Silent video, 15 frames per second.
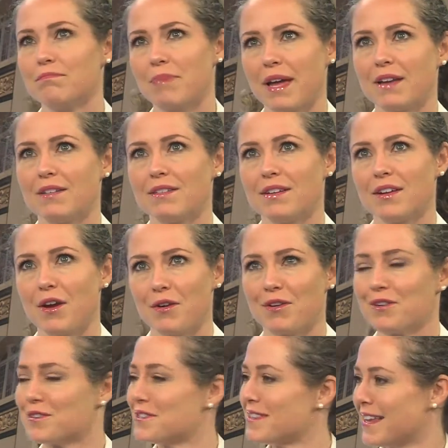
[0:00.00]
pet
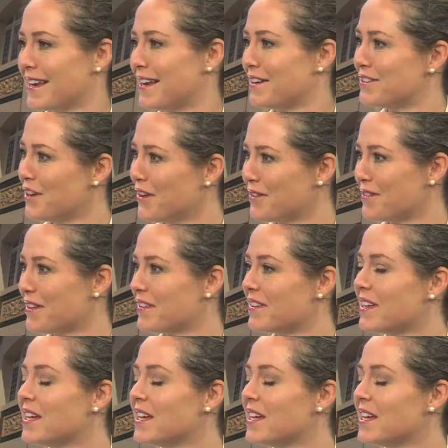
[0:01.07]
owners that need dog food.